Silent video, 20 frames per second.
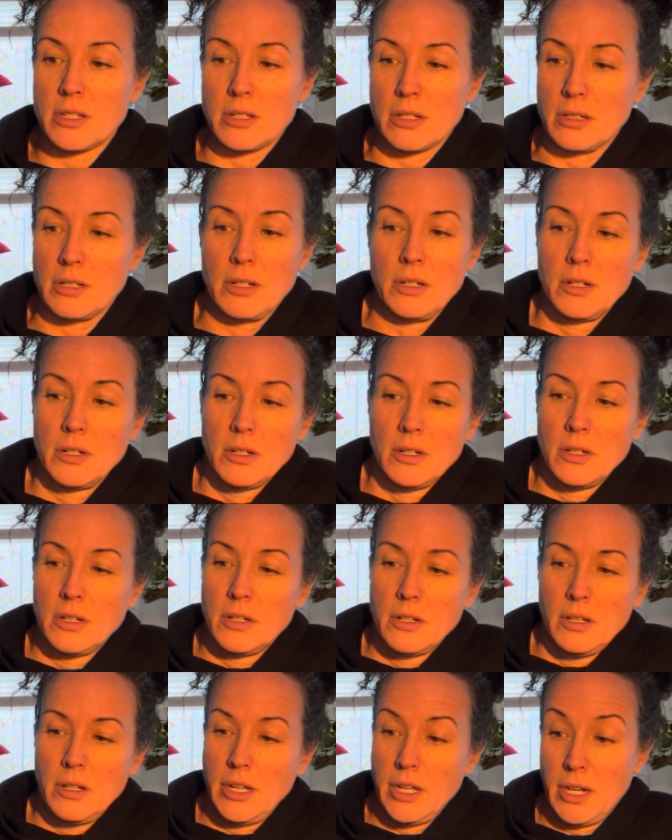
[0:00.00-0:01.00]
and
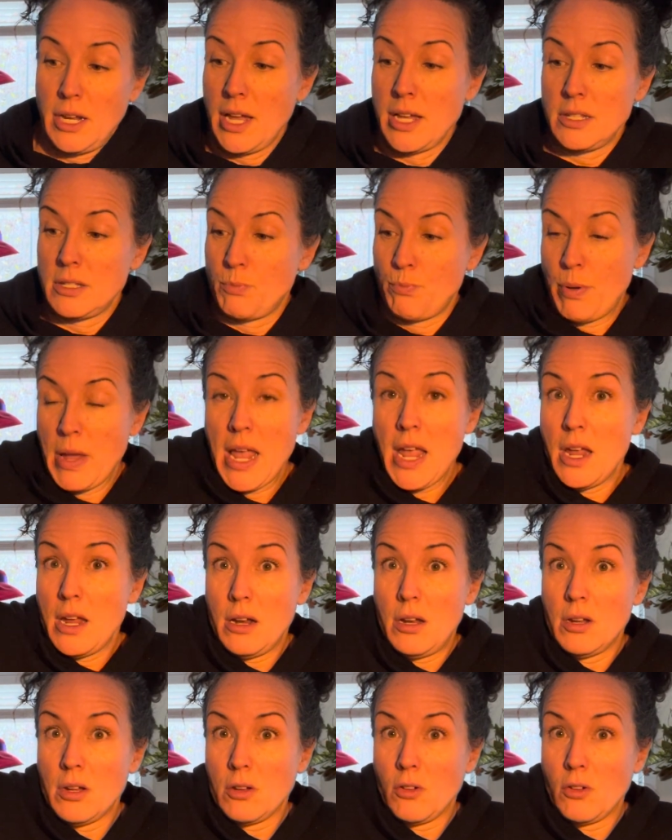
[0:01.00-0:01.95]
it has paid.